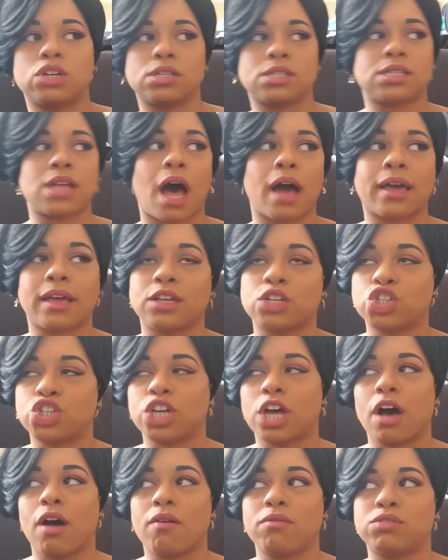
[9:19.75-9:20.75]
stocking
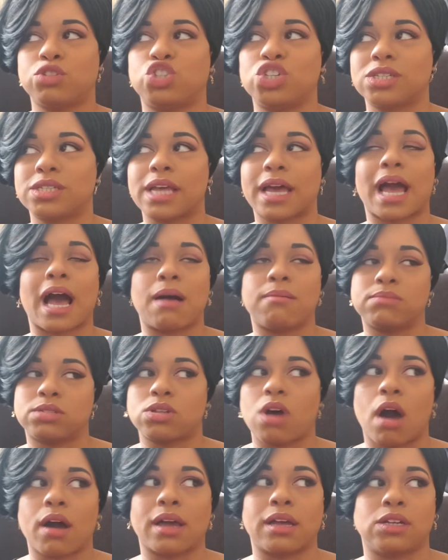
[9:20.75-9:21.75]
shelves just like I'm
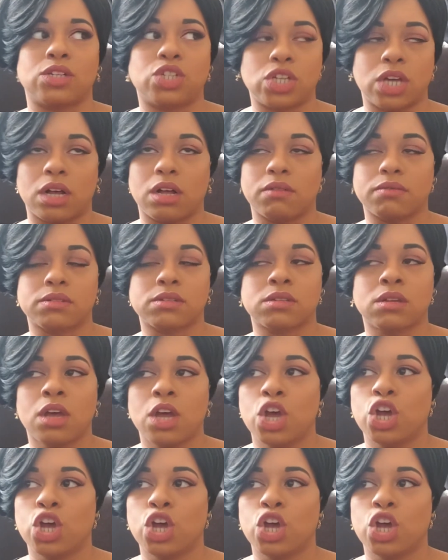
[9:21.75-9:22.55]
stocking shelves.